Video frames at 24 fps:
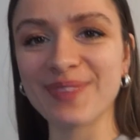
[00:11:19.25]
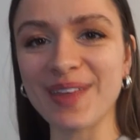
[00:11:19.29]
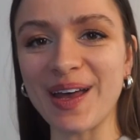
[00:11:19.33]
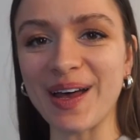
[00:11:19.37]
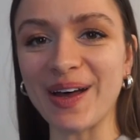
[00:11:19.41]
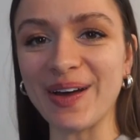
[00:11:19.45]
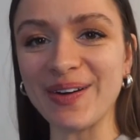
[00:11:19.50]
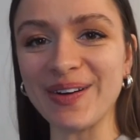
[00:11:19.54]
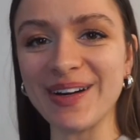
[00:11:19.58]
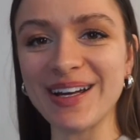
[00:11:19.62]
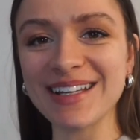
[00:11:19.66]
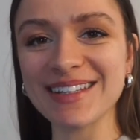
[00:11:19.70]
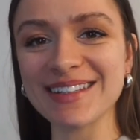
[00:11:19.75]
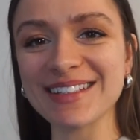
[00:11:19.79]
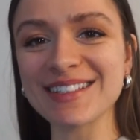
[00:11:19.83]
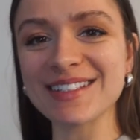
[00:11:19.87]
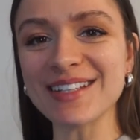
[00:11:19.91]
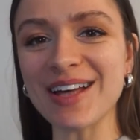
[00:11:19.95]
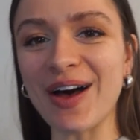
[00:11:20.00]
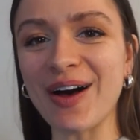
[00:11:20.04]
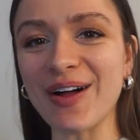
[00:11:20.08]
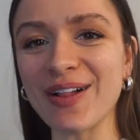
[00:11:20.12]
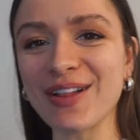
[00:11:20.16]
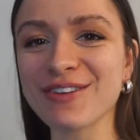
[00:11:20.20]
Alright, that's
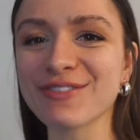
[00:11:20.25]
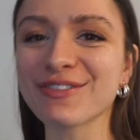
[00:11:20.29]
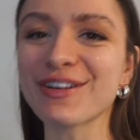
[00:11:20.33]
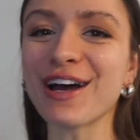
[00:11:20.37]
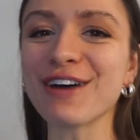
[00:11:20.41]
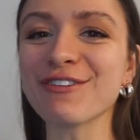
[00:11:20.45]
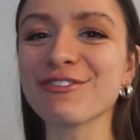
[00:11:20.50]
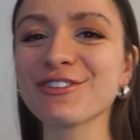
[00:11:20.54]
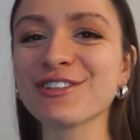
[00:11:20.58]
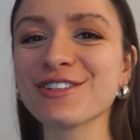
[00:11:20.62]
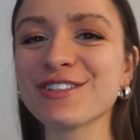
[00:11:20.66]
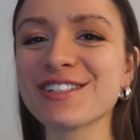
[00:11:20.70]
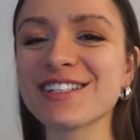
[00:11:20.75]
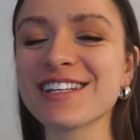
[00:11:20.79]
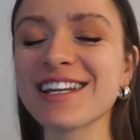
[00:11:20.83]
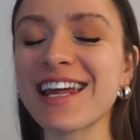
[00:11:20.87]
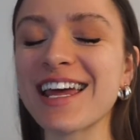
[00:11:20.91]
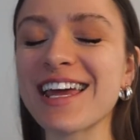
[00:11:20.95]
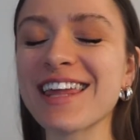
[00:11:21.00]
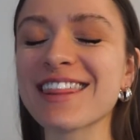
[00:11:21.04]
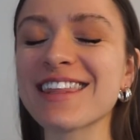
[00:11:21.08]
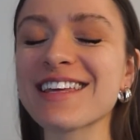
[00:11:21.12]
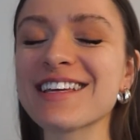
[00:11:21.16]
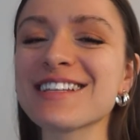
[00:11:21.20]
all I've got for you
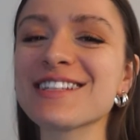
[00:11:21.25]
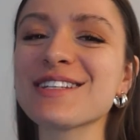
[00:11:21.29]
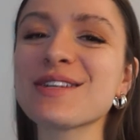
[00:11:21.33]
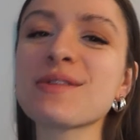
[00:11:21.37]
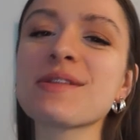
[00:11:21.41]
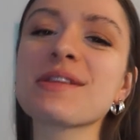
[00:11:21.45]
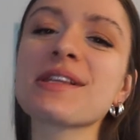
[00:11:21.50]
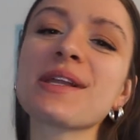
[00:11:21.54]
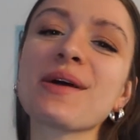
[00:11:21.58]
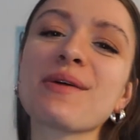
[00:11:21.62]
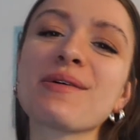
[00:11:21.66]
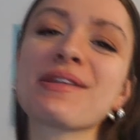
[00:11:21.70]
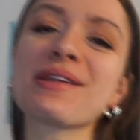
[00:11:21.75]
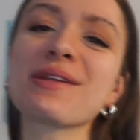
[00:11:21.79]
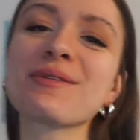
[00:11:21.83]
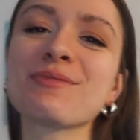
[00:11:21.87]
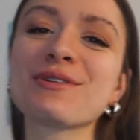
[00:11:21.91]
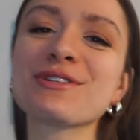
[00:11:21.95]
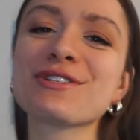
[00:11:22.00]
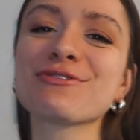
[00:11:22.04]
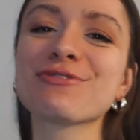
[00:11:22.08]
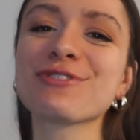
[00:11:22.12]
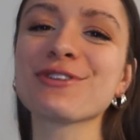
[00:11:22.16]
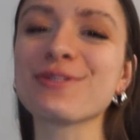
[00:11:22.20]
today. Thank you so
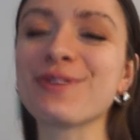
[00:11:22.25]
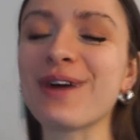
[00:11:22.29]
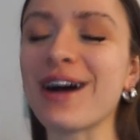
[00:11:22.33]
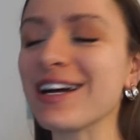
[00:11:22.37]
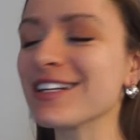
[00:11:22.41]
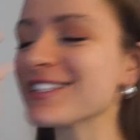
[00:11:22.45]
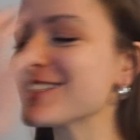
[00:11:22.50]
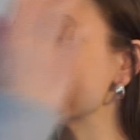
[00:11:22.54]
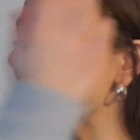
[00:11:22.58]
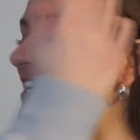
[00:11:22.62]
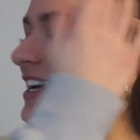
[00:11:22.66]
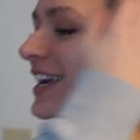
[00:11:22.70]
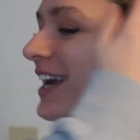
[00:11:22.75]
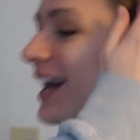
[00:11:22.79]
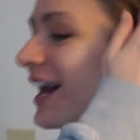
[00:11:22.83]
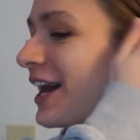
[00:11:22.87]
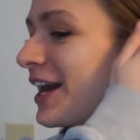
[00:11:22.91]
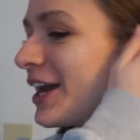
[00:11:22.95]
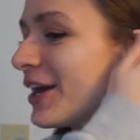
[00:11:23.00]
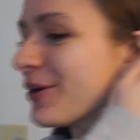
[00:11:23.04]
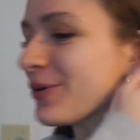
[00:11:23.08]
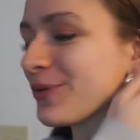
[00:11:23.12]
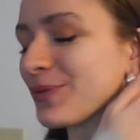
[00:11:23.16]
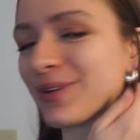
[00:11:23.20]
much for watching.
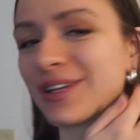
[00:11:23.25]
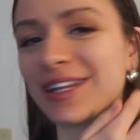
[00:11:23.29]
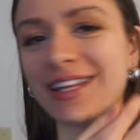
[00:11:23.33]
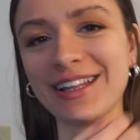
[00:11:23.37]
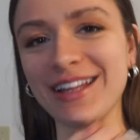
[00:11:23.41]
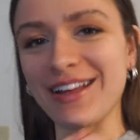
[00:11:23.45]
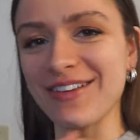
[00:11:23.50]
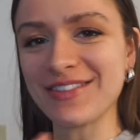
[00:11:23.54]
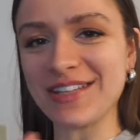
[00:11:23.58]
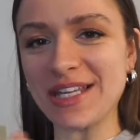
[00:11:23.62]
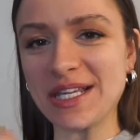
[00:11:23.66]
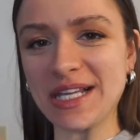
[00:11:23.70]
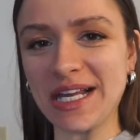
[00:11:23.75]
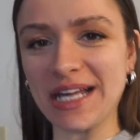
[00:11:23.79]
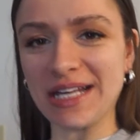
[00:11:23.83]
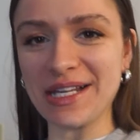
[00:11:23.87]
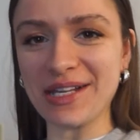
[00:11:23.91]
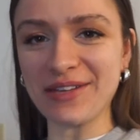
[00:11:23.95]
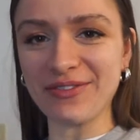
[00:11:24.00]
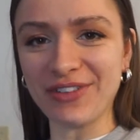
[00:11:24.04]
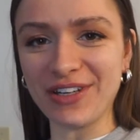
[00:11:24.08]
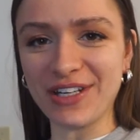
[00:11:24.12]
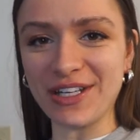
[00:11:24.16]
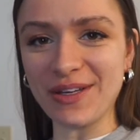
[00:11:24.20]
I really love these
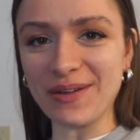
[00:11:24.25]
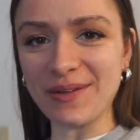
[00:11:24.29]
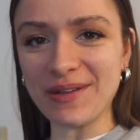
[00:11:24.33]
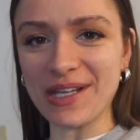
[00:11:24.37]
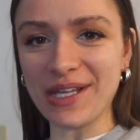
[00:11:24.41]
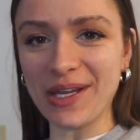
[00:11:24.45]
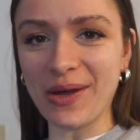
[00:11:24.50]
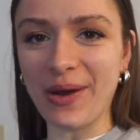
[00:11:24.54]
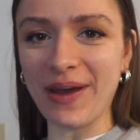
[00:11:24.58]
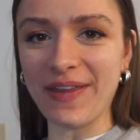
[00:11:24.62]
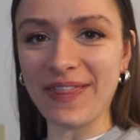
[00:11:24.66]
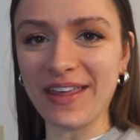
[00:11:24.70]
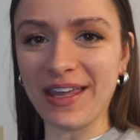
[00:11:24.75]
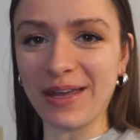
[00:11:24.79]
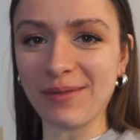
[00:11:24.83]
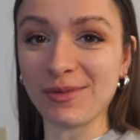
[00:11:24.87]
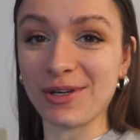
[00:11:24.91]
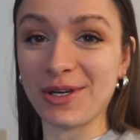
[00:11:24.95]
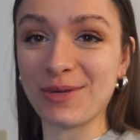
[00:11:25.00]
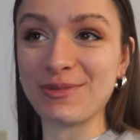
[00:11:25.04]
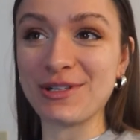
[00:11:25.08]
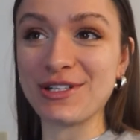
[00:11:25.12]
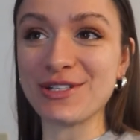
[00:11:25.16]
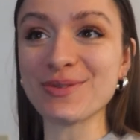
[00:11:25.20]
kinds of videos, so I think I'm
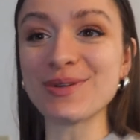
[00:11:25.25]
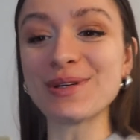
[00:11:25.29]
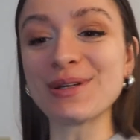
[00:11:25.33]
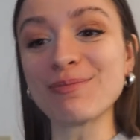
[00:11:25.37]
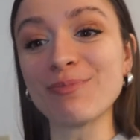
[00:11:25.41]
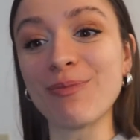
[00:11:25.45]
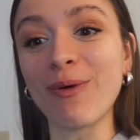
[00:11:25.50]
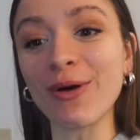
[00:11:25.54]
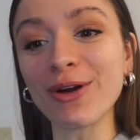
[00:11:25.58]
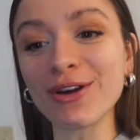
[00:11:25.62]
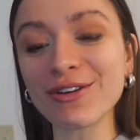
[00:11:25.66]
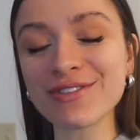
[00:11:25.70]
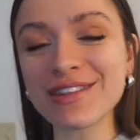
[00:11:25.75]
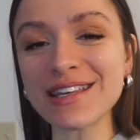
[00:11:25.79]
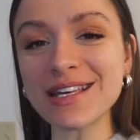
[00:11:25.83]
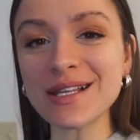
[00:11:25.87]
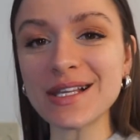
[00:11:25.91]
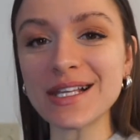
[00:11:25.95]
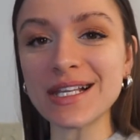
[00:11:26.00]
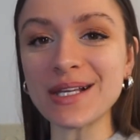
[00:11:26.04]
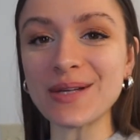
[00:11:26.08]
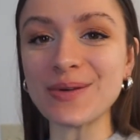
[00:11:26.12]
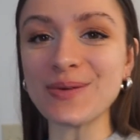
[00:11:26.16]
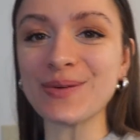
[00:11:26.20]
going to be doing more of
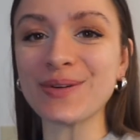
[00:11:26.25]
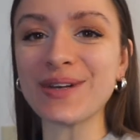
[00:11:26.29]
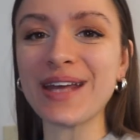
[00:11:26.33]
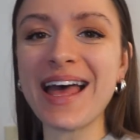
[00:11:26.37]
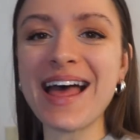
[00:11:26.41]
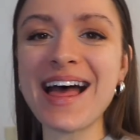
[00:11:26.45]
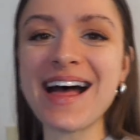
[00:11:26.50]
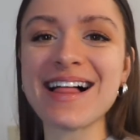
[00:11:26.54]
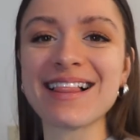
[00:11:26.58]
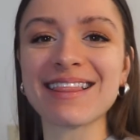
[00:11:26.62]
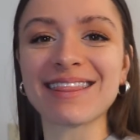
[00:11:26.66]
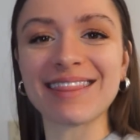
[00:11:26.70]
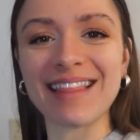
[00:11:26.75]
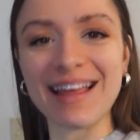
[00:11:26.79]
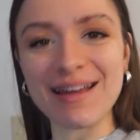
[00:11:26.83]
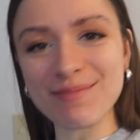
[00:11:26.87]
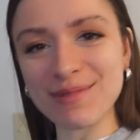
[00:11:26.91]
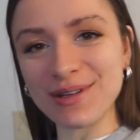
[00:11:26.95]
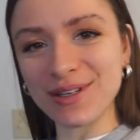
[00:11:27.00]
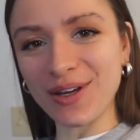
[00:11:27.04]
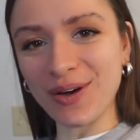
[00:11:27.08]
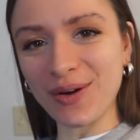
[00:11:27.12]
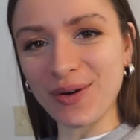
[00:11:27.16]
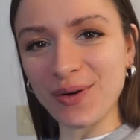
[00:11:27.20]
these soon. Let
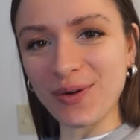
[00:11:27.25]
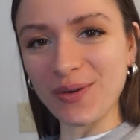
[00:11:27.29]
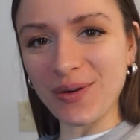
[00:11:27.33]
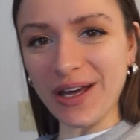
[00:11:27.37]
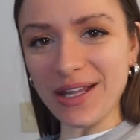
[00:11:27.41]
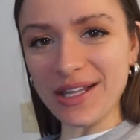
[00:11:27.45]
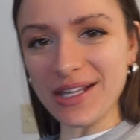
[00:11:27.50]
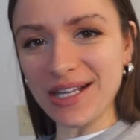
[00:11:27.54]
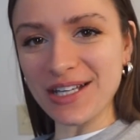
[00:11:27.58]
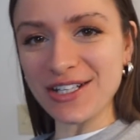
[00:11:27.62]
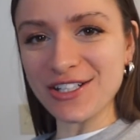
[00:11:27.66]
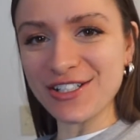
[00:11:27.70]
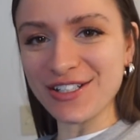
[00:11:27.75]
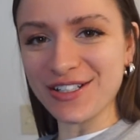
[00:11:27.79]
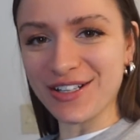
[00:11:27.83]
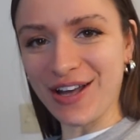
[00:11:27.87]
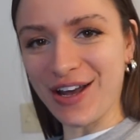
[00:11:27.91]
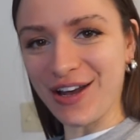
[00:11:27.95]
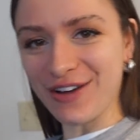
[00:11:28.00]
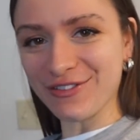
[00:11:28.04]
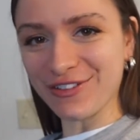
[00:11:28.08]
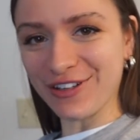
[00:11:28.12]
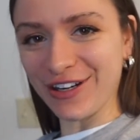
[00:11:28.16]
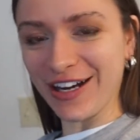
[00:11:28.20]
me know who else I should
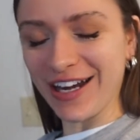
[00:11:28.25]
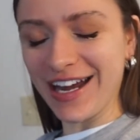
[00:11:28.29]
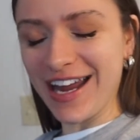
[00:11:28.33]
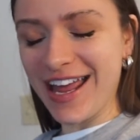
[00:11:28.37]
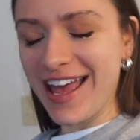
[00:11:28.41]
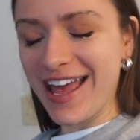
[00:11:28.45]
cover.